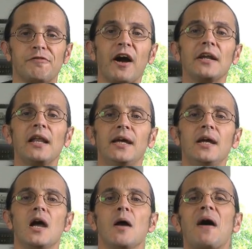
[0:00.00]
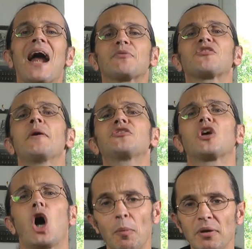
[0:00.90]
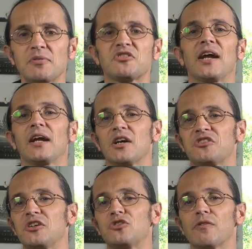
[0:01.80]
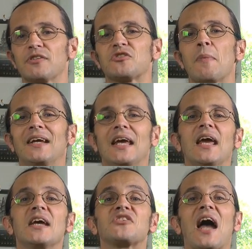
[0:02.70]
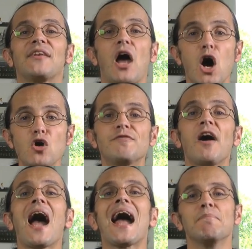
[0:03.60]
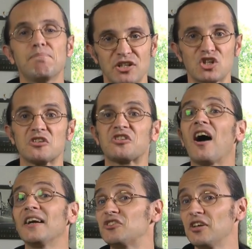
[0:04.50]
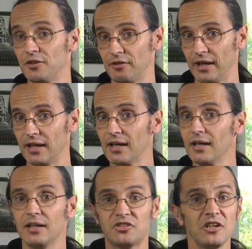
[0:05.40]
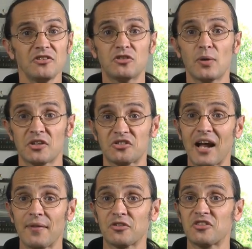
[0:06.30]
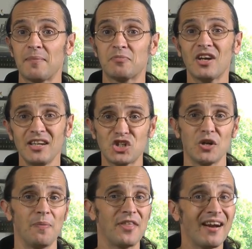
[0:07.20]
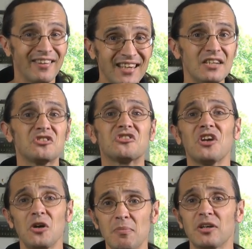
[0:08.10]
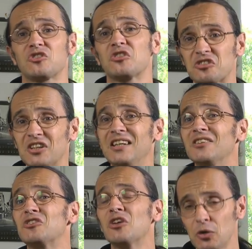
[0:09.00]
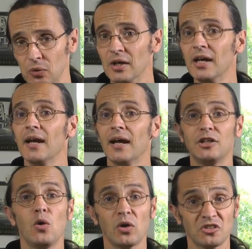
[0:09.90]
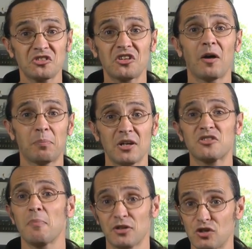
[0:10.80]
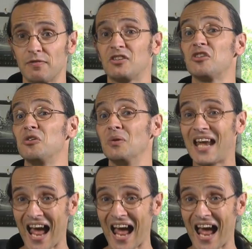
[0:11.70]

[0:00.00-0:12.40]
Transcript: Finally, perhaps the most common mistake I see tourists making is an over-ambitious itinerary. It's easy to understand the temptation. There is so much to see and do, and you want to sample as much of it as you